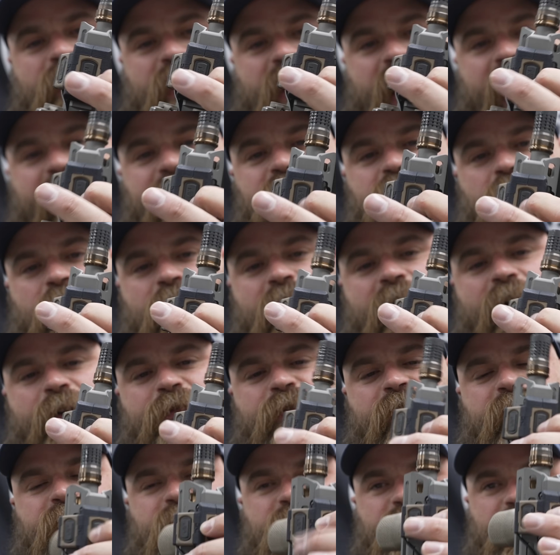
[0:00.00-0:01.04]
the
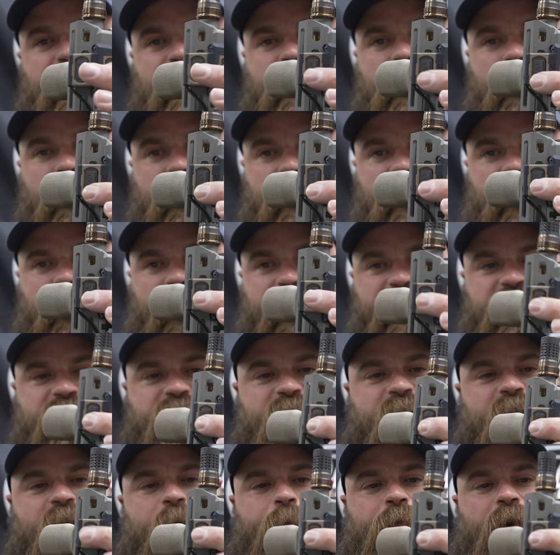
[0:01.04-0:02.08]
HRF. This is the dual switch
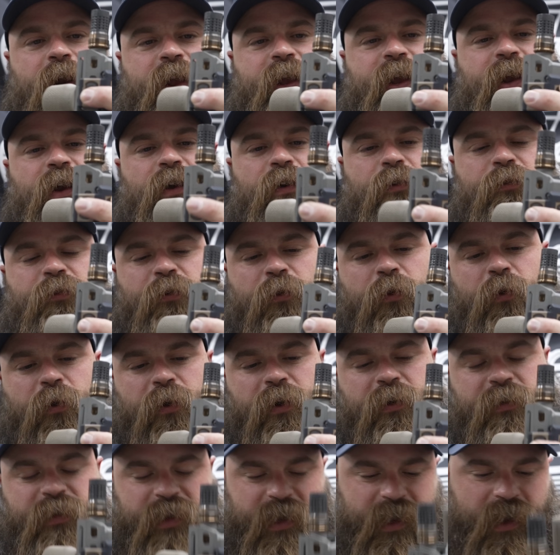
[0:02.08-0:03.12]
setup right here
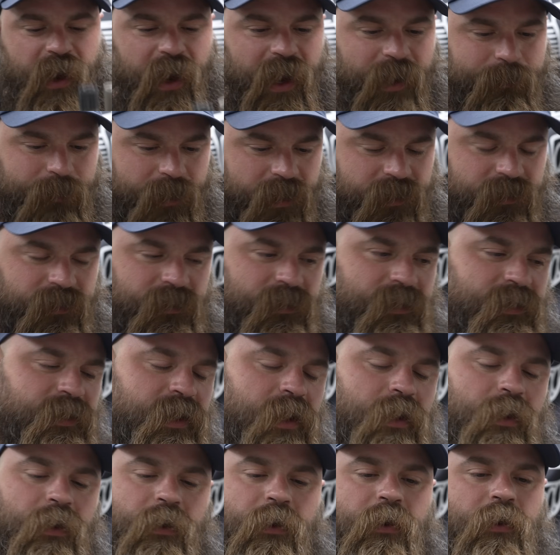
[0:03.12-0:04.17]
for the hot buttons.
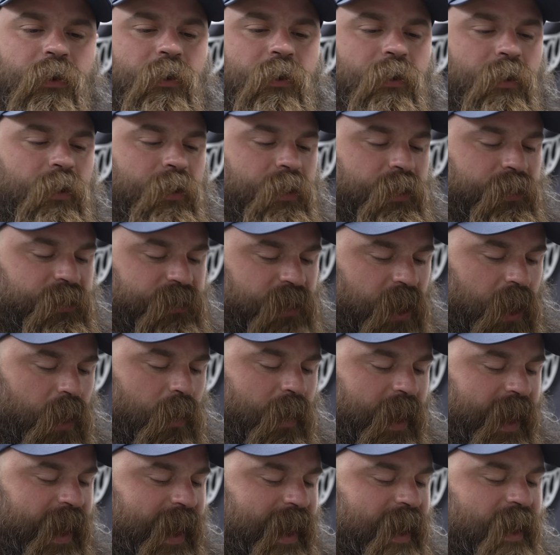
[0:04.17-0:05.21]
So
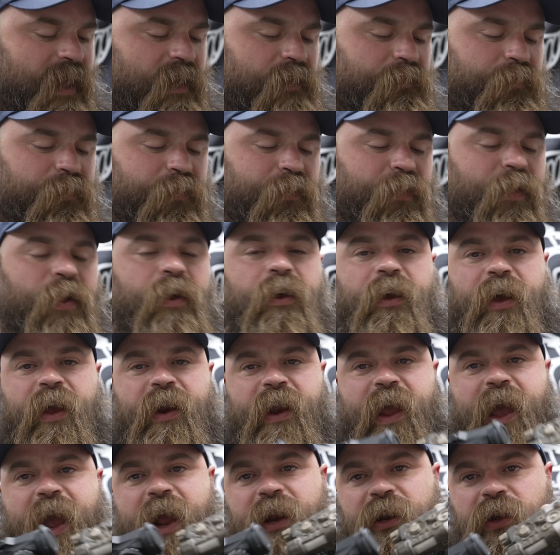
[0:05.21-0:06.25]
I have
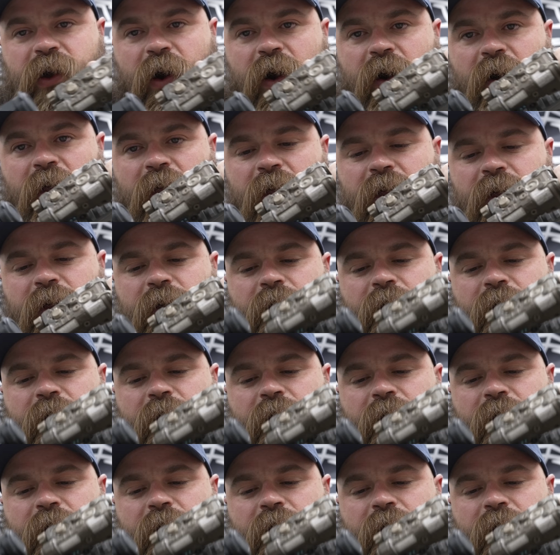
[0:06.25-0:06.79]
an Engol